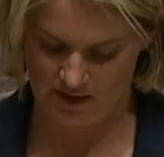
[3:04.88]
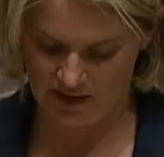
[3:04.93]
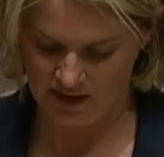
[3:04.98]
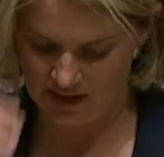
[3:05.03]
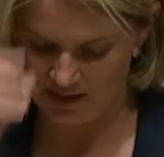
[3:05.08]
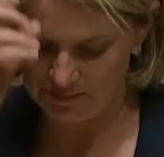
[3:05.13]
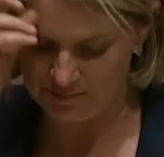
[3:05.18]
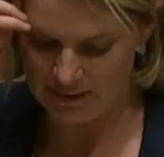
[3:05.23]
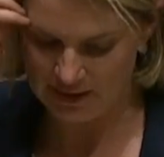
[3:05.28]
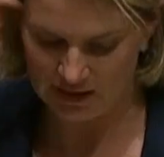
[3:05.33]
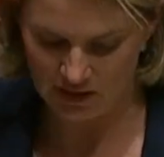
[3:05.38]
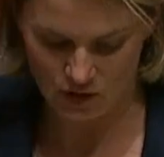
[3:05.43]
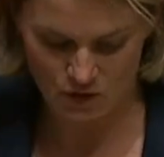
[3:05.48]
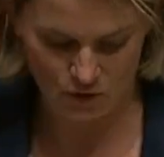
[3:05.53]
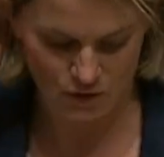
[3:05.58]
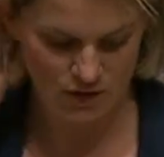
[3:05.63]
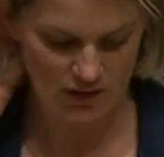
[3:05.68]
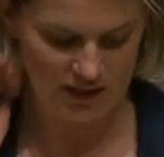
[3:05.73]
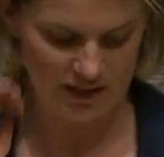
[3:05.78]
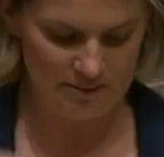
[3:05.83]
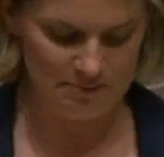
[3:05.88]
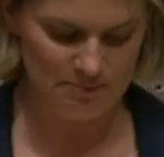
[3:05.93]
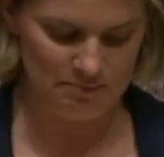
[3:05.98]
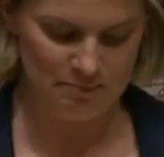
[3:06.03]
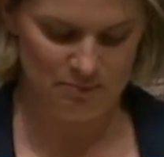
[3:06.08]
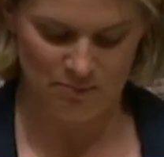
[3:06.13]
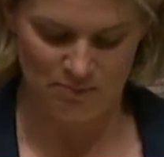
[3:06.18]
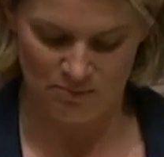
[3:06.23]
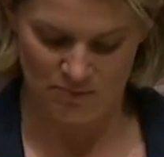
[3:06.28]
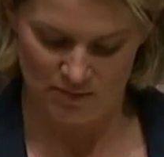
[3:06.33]
In Bella Coola,
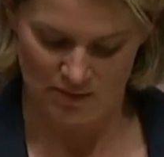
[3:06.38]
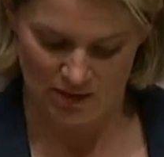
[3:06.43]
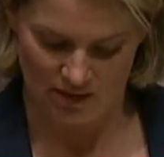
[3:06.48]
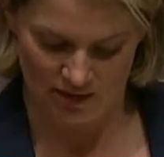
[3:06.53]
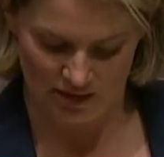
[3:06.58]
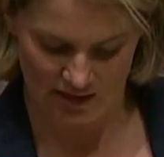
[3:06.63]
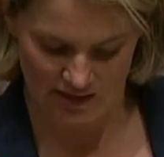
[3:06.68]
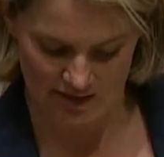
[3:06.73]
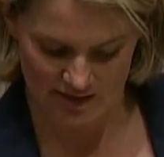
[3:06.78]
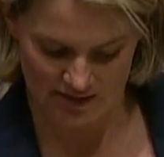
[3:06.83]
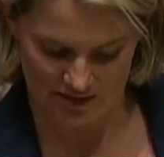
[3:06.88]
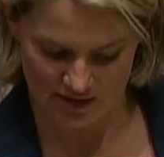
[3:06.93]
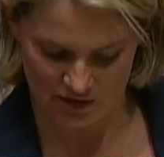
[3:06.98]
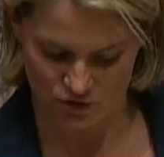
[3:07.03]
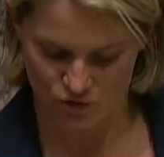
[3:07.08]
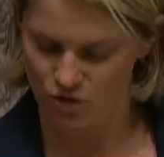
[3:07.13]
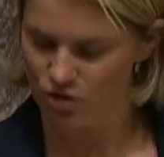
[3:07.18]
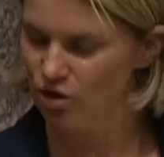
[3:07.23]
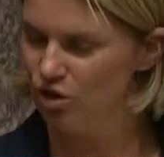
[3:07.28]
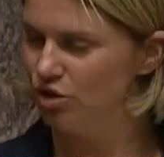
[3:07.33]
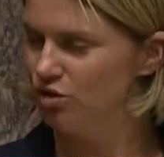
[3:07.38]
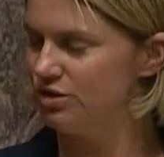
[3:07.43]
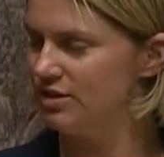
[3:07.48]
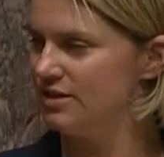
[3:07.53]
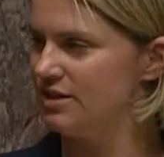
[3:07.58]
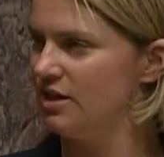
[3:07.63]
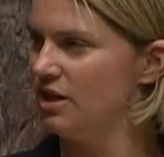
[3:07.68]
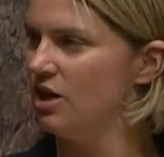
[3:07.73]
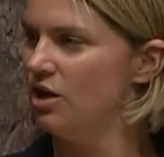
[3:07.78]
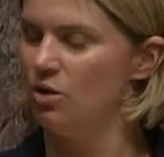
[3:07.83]
in the Central
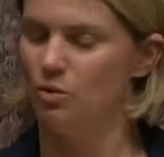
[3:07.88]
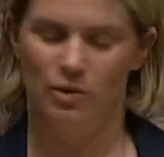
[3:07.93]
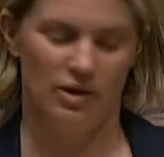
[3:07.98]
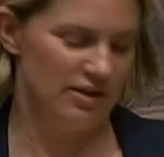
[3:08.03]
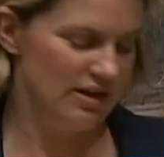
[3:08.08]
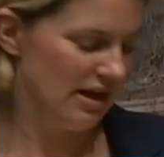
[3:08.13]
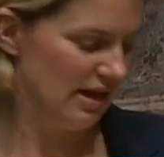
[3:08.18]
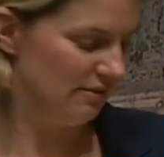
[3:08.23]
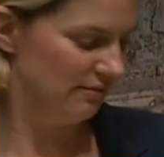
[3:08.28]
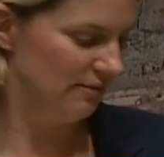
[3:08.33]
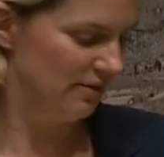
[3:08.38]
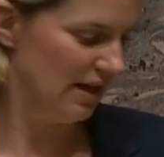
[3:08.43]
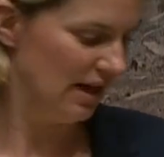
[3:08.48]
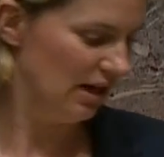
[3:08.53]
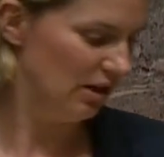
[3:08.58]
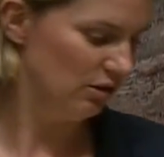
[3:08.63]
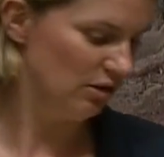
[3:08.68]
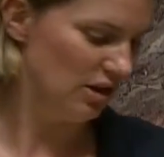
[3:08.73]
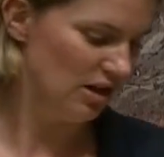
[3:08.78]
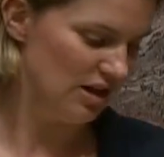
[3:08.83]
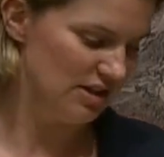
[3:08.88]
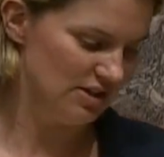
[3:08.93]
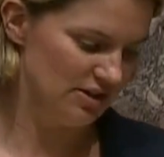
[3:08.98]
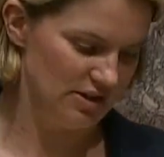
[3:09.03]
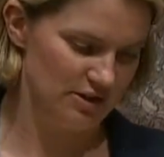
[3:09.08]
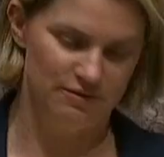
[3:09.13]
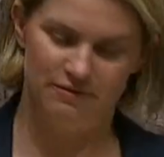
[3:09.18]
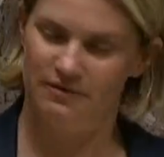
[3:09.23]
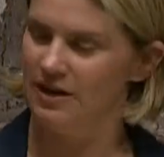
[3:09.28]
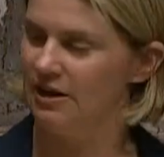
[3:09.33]
Coast, where they have now lost
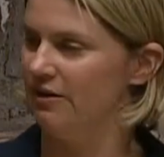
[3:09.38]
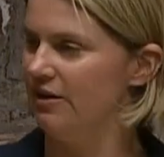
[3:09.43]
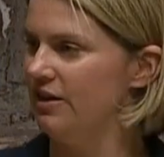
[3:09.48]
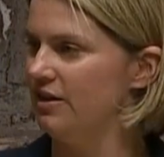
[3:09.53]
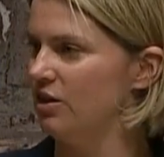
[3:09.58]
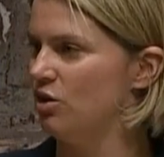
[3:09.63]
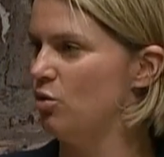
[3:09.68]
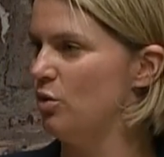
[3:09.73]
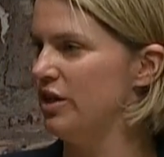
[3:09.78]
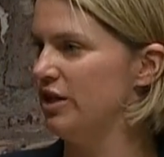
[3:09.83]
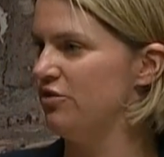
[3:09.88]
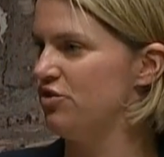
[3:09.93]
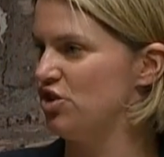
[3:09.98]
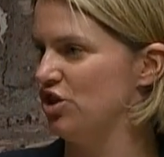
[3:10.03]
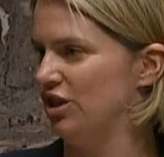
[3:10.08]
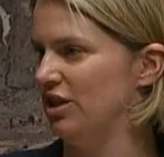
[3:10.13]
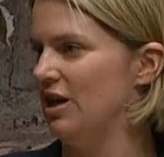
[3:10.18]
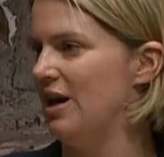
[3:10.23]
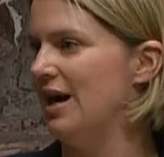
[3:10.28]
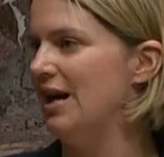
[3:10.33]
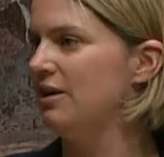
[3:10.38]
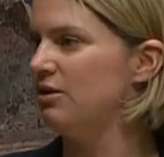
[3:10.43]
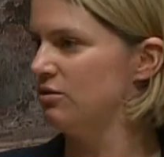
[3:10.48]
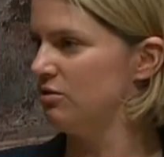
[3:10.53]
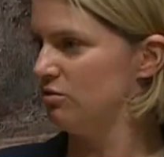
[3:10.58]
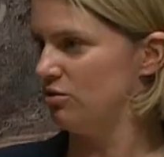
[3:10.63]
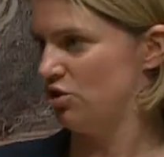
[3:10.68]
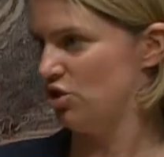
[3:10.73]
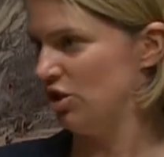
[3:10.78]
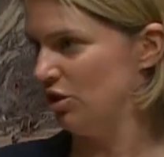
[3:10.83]
their ferry, the Queen of
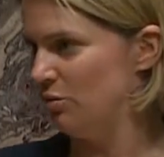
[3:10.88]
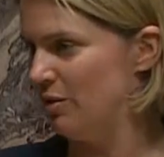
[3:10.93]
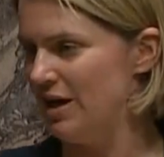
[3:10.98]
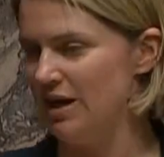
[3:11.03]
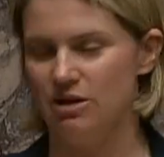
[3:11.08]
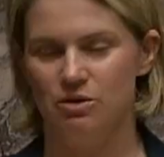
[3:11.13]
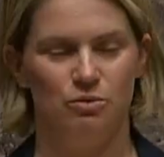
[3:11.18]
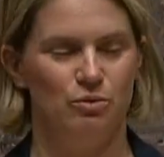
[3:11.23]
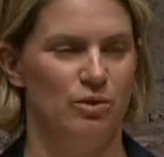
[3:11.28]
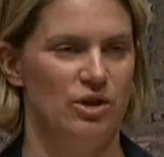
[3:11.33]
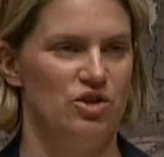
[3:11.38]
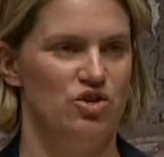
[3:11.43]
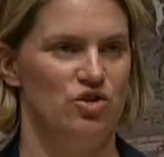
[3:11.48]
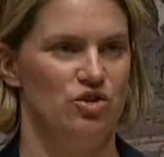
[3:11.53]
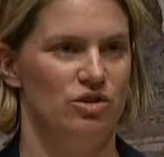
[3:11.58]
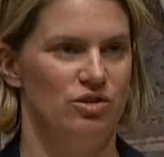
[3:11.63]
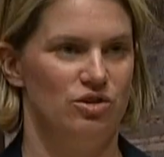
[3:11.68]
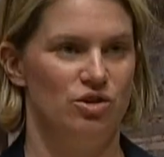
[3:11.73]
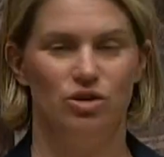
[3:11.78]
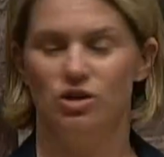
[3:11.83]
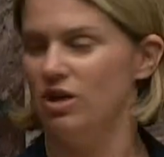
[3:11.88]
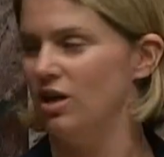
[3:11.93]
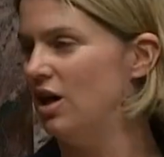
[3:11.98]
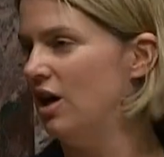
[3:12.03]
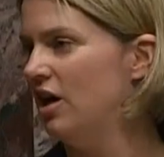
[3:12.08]
Chilliwack, which took